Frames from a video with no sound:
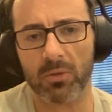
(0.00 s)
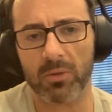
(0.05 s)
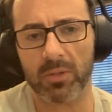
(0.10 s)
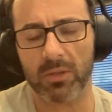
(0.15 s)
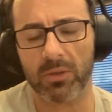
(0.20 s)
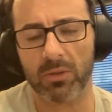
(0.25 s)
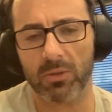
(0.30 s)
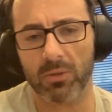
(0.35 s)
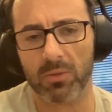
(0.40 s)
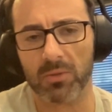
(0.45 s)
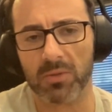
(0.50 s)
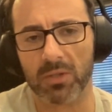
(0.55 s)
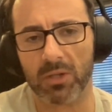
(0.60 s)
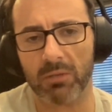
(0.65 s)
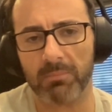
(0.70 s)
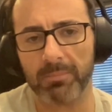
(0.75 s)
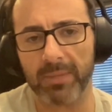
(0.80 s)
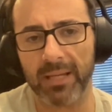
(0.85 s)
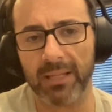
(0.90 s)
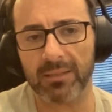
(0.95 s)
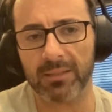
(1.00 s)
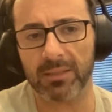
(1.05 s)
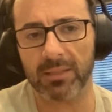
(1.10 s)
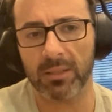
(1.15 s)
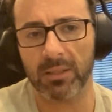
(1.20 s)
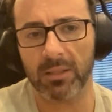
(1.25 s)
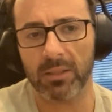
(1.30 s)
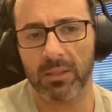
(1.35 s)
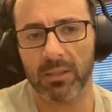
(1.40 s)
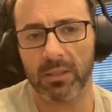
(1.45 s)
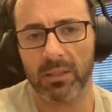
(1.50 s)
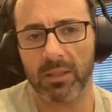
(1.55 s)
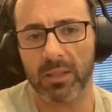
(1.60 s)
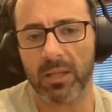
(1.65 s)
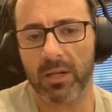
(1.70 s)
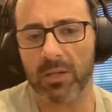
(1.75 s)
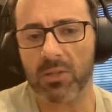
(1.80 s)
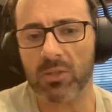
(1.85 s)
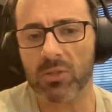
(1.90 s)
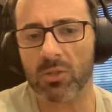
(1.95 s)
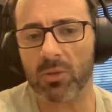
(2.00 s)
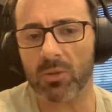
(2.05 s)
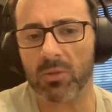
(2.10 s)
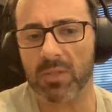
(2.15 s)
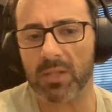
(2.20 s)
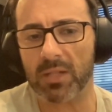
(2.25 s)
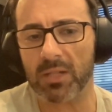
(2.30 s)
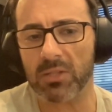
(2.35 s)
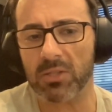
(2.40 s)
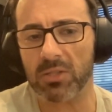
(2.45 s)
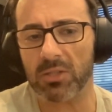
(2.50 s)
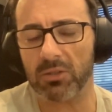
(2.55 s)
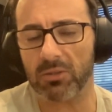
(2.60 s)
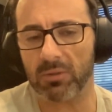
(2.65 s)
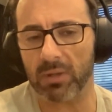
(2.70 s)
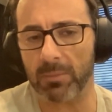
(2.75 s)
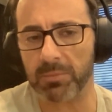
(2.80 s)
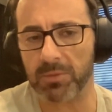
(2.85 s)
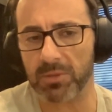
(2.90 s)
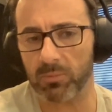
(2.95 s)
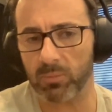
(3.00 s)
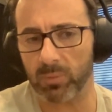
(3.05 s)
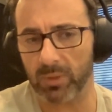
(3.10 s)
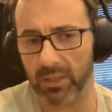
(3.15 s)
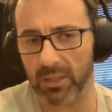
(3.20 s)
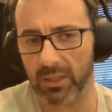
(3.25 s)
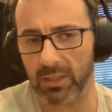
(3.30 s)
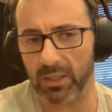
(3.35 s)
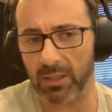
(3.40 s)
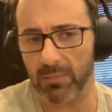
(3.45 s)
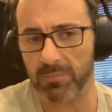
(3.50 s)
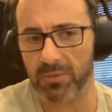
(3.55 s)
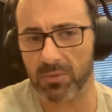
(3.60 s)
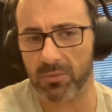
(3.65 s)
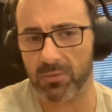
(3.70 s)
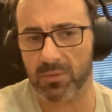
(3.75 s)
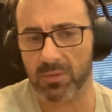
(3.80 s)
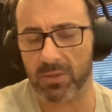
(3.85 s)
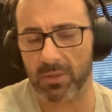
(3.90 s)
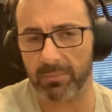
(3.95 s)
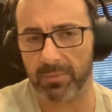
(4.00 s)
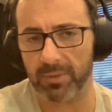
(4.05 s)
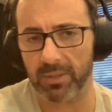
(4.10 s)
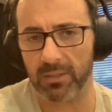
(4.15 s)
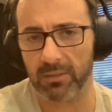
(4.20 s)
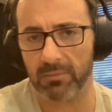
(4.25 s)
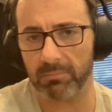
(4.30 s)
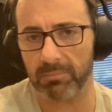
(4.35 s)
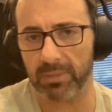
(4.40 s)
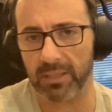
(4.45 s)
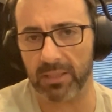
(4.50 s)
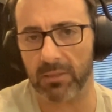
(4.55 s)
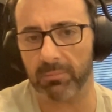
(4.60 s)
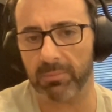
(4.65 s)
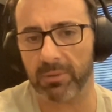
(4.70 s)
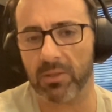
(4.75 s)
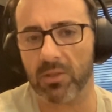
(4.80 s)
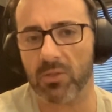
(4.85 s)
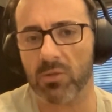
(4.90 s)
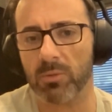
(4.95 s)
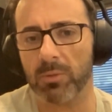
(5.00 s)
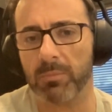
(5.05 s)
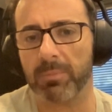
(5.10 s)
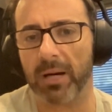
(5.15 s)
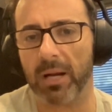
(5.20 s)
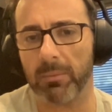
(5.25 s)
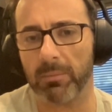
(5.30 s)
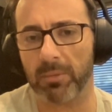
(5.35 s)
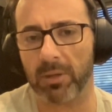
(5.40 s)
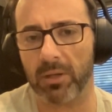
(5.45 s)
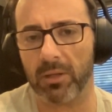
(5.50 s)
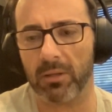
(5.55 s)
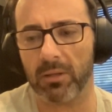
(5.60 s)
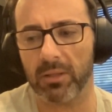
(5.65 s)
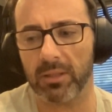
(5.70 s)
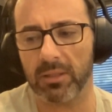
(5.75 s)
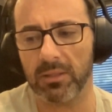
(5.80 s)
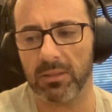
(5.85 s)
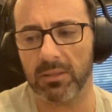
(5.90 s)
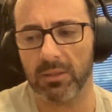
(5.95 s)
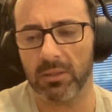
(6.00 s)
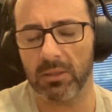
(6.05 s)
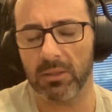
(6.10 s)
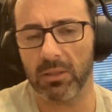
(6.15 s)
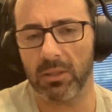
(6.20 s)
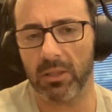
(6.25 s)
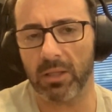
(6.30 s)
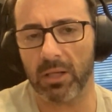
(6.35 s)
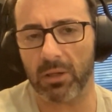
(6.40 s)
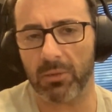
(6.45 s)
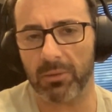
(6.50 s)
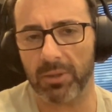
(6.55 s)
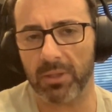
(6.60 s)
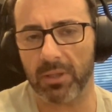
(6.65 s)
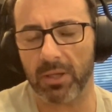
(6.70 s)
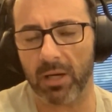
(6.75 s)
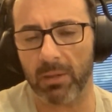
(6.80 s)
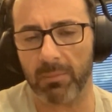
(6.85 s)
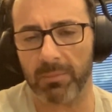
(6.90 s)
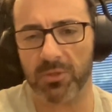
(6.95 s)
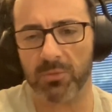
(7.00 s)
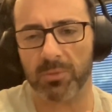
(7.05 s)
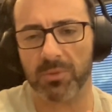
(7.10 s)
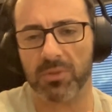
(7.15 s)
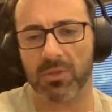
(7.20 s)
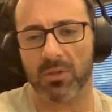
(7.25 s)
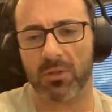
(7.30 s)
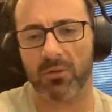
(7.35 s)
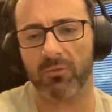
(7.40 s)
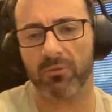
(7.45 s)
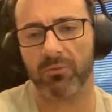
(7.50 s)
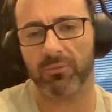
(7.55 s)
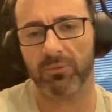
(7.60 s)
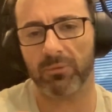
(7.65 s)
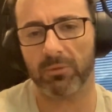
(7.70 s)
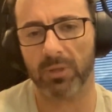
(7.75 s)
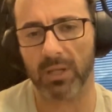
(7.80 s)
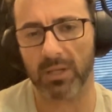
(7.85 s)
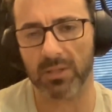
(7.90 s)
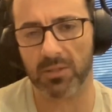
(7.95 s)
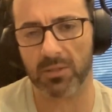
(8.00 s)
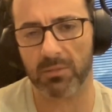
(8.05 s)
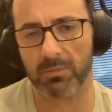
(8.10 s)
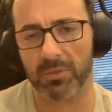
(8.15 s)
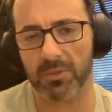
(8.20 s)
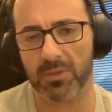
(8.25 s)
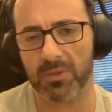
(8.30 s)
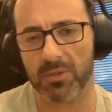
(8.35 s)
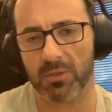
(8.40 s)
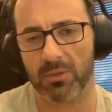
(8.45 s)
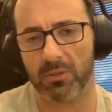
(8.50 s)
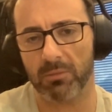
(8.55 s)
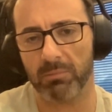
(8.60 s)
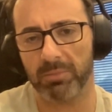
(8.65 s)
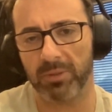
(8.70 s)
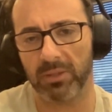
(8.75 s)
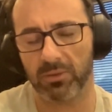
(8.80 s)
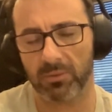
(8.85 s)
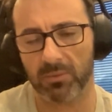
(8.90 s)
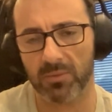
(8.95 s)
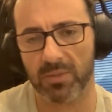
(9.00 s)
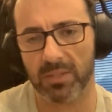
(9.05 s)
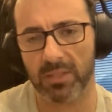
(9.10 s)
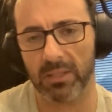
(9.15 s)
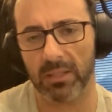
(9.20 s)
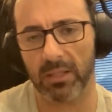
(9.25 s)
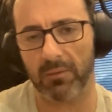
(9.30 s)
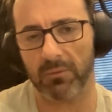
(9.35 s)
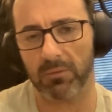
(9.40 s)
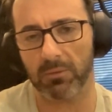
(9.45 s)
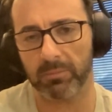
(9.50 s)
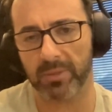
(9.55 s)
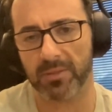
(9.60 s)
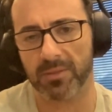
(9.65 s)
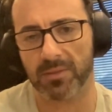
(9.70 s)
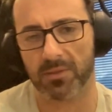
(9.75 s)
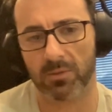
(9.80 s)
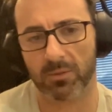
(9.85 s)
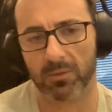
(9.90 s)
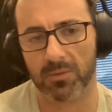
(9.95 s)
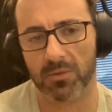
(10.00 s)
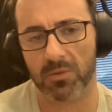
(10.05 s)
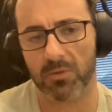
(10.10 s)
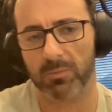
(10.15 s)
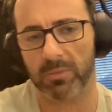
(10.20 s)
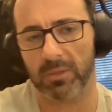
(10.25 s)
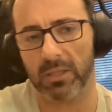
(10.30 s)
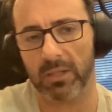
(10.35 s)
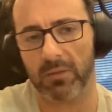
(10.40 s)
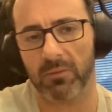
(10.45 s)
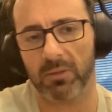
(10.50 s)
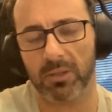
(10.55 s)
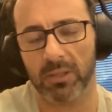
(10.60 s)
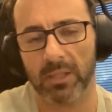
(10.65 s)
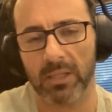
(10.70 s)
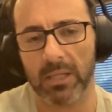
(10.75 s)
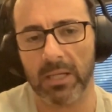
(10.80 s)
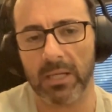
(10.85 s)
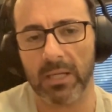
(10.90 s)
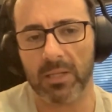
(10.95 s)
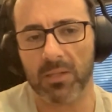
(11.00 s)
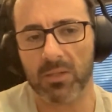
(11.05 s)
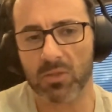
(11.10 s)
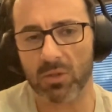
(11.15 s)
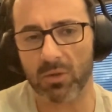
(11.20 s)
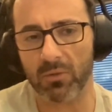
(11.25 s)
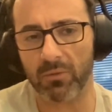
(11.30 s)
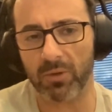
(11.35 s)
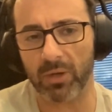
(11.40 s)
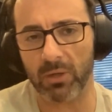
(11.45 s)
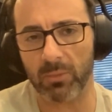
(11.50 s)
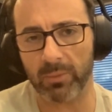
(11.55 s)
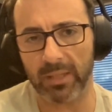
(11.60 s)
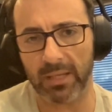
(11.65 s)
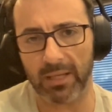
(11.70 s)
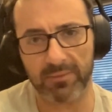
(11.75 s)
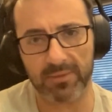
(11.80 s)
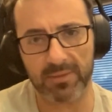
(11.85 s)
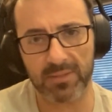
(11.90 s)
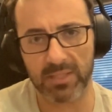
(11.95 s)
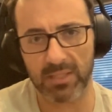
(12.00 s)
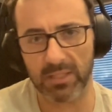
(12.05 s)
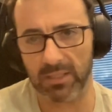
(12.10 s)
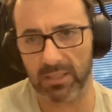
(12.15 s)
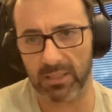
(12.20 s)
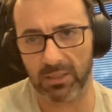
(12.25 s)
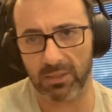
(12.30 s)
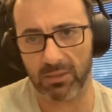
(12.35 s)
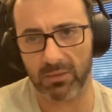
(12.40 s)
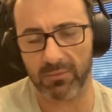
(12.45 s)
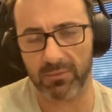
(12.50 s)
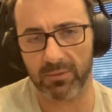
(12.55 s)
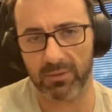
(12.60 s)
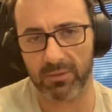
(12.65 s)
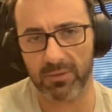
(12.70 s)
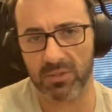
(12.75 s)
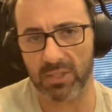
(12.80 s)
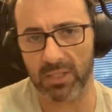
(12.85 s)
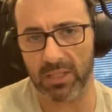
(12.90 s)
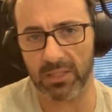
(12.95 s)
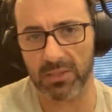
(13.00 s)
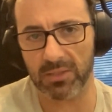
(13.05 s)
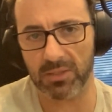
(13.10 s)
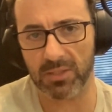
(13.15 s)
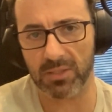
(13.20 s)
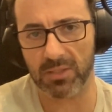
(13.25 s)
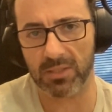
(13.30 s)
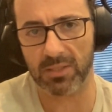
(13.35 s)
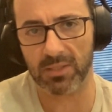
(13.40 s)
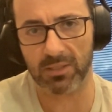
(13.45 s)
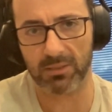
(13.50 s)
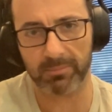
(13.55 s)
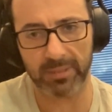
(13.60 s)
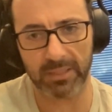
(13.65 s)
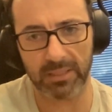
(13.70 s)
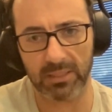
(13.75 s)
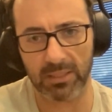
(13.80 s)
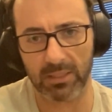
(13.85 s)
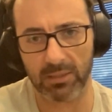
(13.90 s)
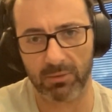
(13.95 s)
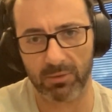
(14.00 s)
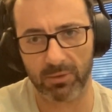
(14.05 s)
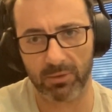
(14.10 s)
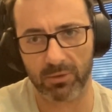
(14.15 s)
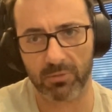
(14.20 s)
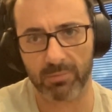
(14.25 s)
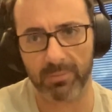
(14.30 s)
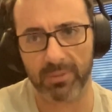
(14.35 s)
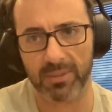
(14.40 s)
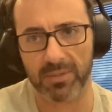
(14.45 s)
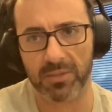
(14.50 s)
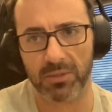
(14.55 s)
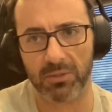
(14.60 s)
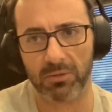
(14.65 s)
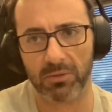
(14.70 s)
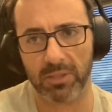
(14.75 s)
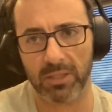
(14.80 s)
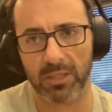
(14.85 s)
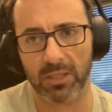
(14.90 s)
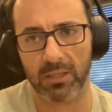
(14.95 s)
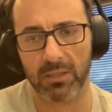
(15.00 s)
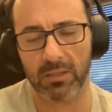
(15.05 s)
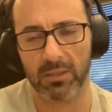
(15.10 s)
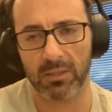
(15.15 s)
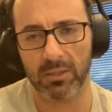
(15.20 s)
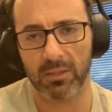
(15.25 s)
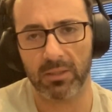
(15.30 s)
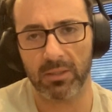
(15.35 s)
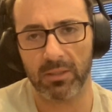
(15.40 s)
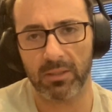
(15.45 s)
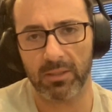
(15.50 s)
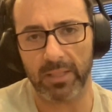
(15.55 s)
For as long as those are met, there is no such interruption when it comes to something bigger, because we primarily, in our e-commerce, we serve customers on a B2C level, business-to-consumer level. So far, we haven't seen any of the challenges in Albania or North Macedonia